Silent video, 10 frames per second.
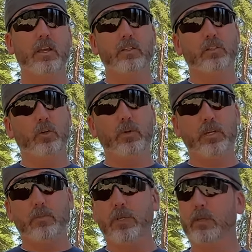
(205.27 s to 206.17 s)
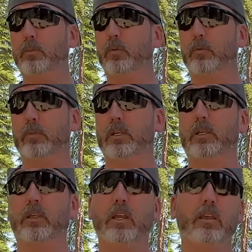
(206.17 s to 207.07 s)
so many people to
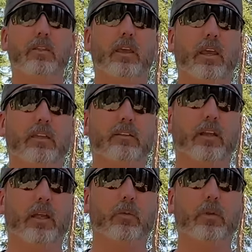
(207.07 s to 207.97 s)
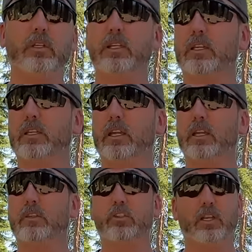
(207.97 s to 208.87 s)
meet, that I really didn't get
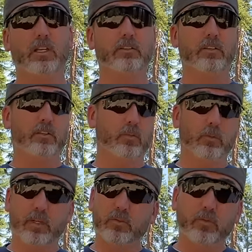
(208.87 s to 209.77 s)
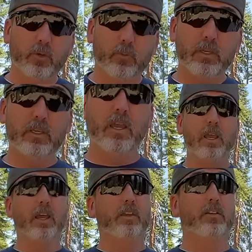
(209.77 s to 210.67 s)
a chance to do much filming
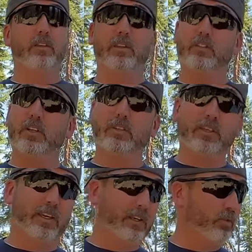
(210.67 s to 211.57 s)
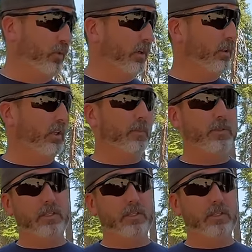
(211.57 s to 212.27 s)
other than just kind of short clips